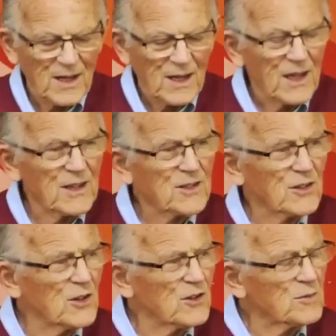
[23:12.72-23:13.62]
It's
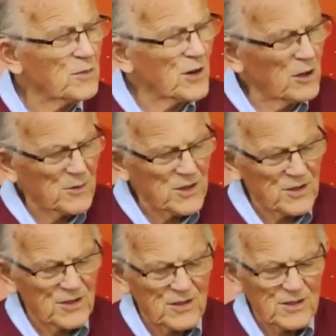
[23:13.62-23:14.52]
those
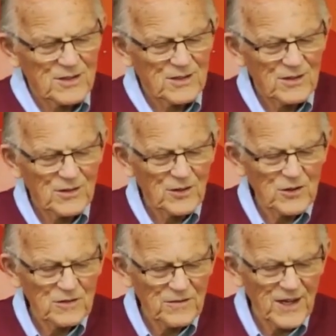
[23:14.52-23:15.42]
promises,
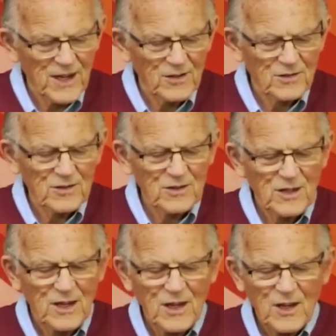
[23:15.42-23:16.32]
those vows,
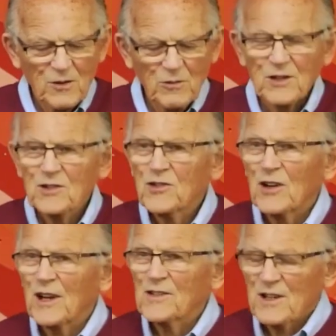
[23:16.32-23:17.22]
which
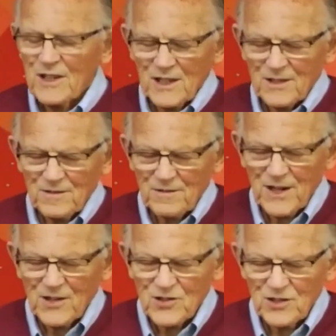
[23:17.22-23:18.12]
translate
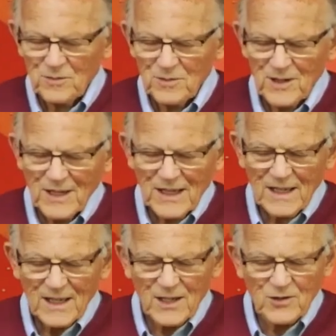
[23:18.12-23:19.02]
friendship
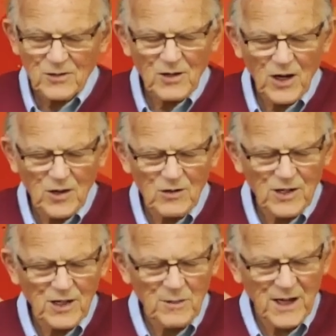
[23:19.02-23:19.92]
into
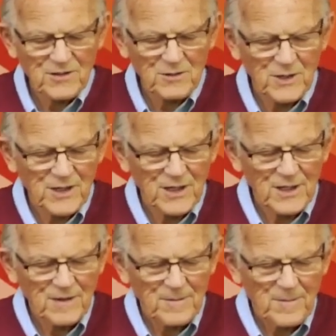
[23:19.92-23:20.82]
holy matrimony.
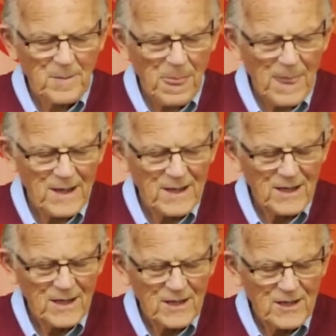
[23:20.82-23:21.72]

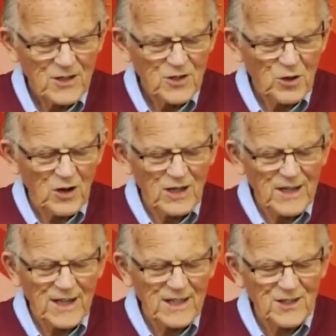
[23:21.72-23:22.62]
So I'll
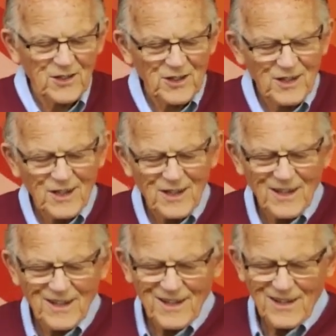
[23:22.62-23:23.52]
end,
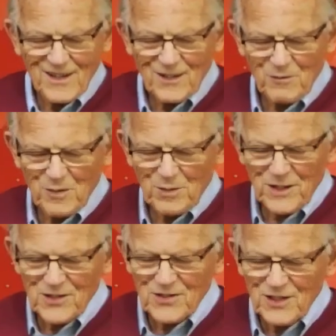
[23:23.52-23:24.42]
if you're
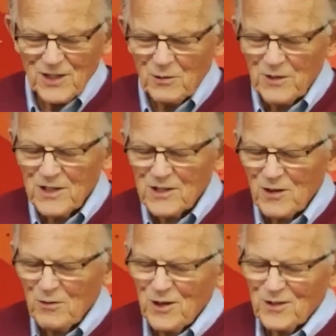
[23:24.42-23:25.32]
pleased to hear, with this
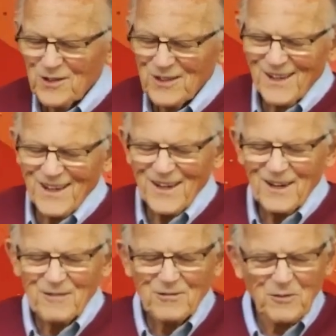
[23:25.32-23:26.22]
quote
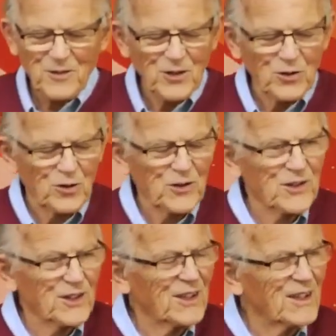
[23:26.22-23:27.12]
from the
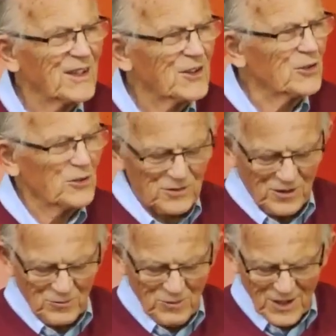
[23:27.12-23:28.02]
author,
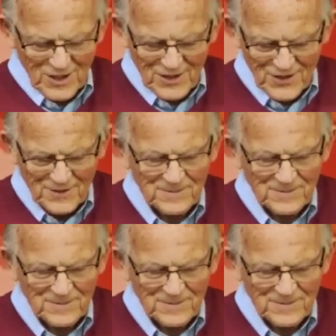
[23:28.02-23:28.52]
Thornton Wilder.